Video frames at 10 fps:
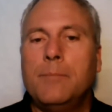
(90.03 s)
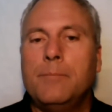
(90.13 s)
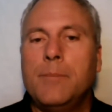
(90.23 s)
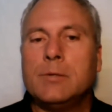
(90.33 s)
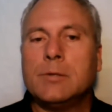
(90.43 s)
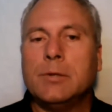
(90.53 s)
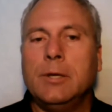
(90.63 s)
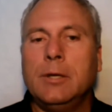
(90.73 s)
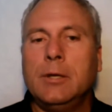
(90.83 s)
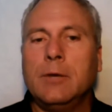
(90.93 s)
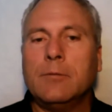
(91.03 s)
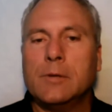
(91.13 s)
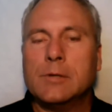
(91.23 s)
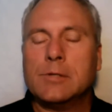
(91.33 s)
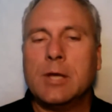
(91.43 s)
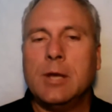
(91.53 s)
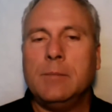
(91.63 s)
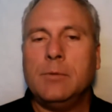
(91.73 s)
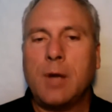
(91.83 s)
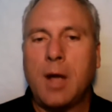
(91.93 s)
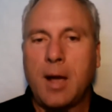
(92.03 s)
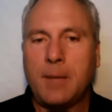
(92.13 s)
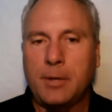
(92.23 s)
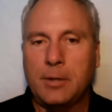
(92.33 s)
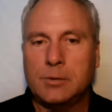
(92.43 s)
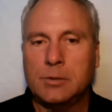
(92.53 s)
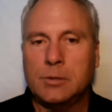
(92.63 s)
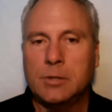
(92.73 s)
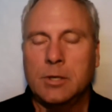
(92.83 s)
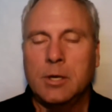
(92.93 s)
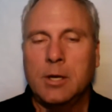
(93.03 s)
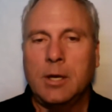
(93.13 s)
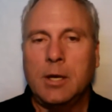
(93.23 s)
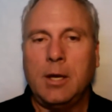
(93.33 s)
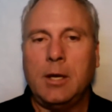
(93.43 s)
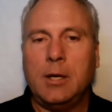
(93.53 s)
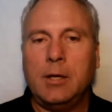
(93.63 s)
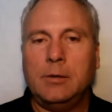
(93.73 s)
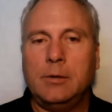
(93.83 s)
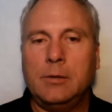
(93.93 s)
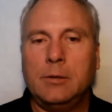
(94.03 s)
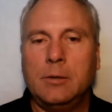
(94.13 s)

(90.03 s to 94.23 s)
basically covering the same topics, but